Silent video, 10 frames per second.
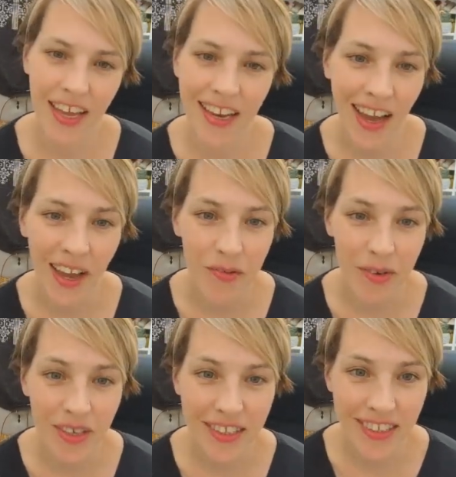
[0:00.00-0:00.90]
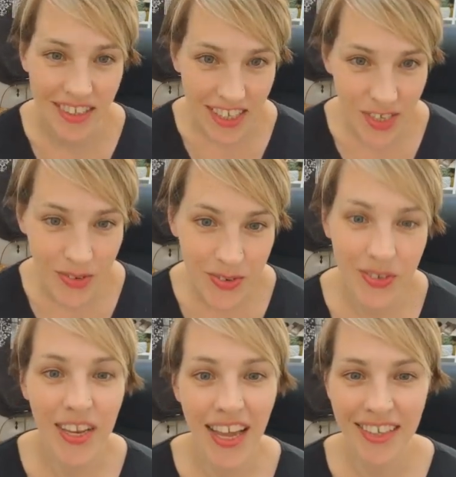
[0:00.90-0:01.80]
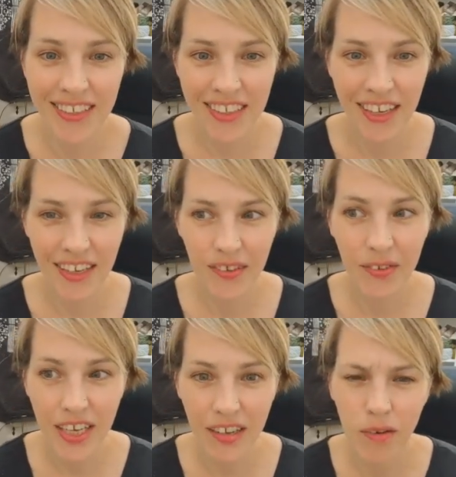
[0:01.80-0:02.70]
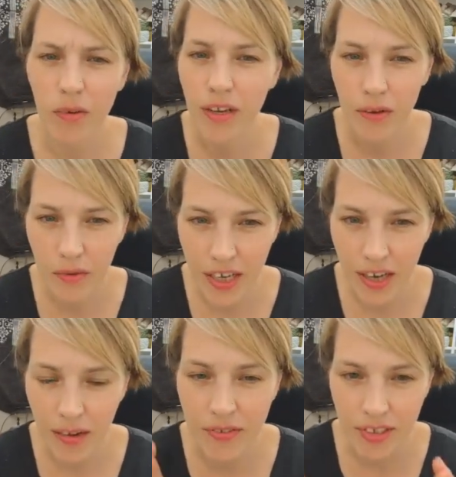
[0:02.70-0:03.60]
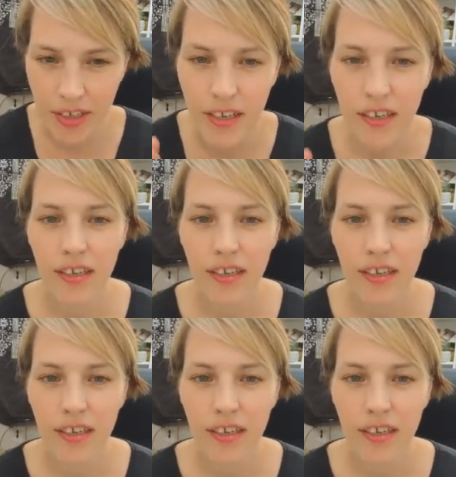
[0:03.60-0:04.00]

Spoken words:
and I will see you next week or the week after,